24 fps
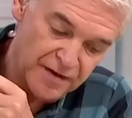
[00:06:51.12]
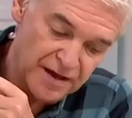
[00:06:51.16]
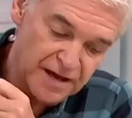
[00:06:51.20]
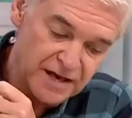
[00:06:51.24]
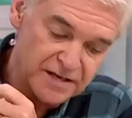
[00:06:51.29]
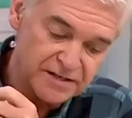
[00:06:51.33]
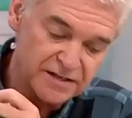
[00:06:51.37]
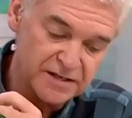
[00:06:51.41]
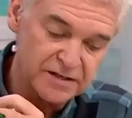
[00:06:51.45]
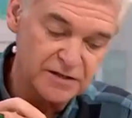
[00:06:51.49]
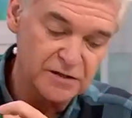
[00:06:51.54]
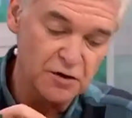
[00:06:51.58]
the
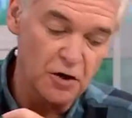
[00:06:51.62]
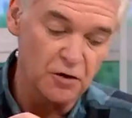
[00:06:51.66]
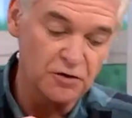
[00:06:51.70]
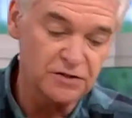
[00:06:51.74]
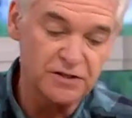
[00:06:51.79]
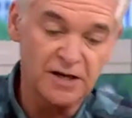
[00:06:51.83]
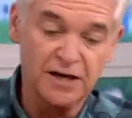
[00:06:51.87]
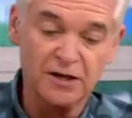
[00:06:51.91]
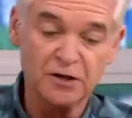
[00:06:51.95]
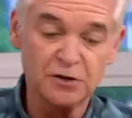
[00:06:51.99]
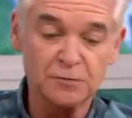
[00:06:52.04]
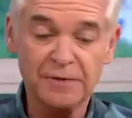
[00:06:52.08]
easiest
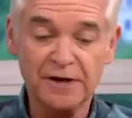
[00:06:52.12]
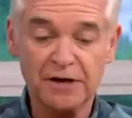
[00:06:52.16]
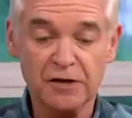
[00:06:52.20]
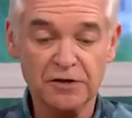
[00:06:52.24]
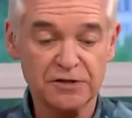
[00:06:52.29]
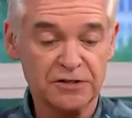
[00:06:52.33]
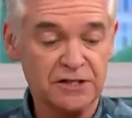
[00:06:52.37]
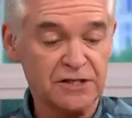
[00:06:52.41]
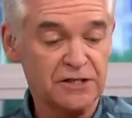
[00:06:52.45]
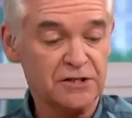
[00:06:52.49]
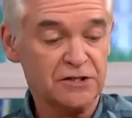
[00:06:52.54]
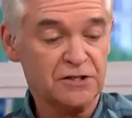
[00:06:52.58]
cocktails
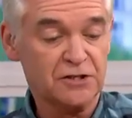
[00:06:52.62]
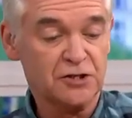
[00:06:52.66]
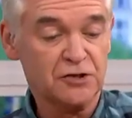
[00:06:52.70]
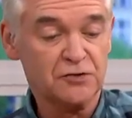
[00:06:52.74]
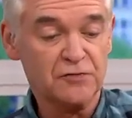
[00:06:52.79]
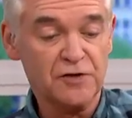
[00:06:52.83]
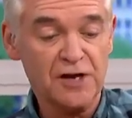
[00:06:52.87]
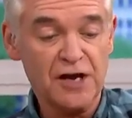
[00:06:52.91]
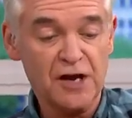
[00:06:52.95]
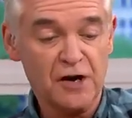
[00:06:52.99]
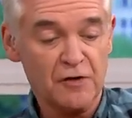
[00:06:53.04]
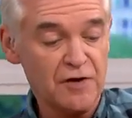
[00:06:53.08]
because it's
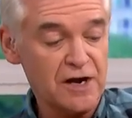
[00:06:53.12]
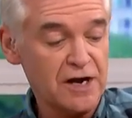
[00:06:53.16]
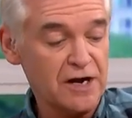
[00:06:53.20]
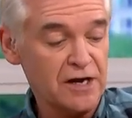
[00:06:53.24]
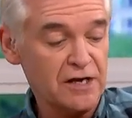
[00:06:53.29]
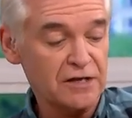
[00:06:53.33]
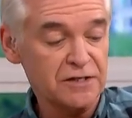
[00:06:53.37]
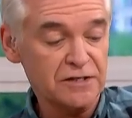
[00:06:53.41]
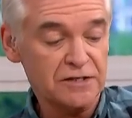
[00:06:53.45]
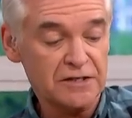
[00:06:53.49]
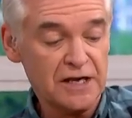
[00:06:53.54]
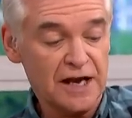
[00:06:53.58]
three
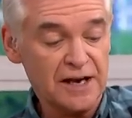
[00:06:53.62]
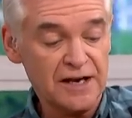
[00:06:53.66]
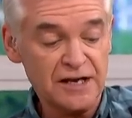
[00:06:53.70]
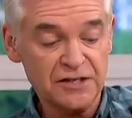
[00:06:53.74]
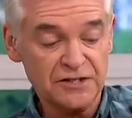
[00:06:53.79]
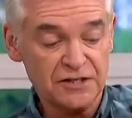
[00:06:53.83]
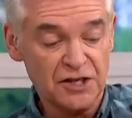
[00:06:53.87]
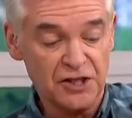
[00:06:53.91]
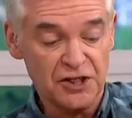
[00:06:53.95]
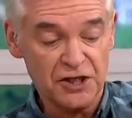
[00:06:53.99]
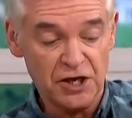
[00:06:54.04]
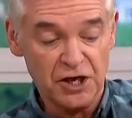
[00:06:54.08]
ingredients and it's
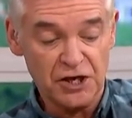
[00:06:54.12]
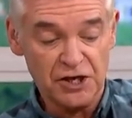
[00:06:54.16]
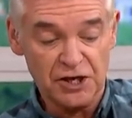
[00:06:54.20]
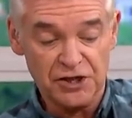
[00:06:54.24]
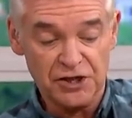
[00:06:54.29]
a third,